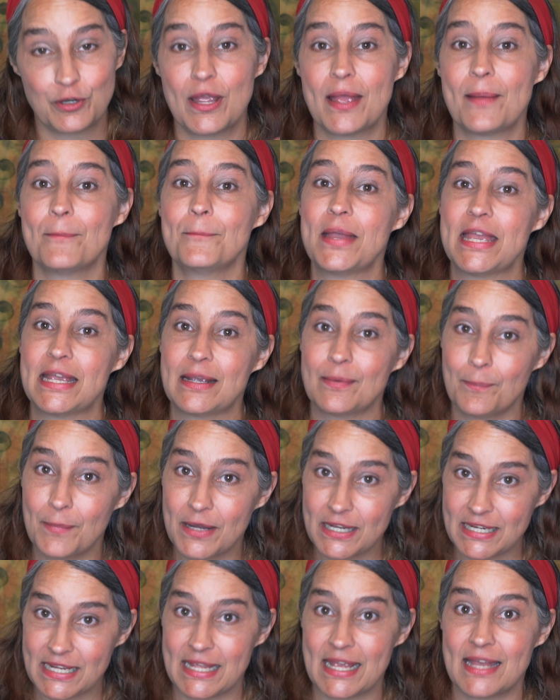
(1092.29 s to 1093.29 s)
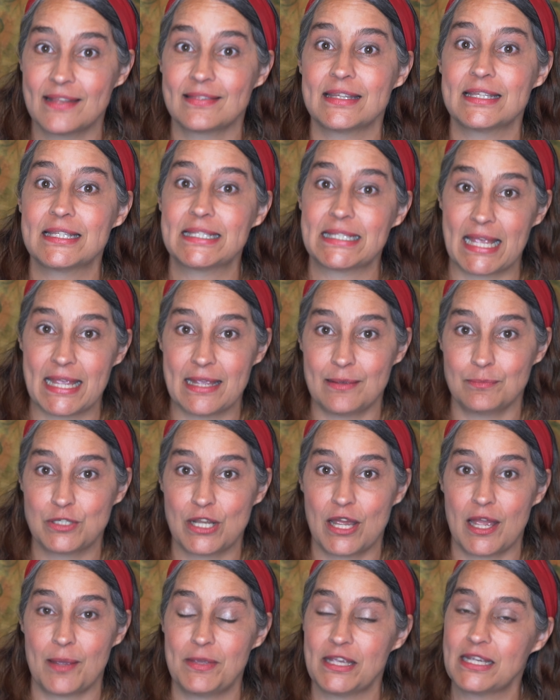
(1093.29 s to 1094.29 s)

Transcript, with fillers: and make money at the same time.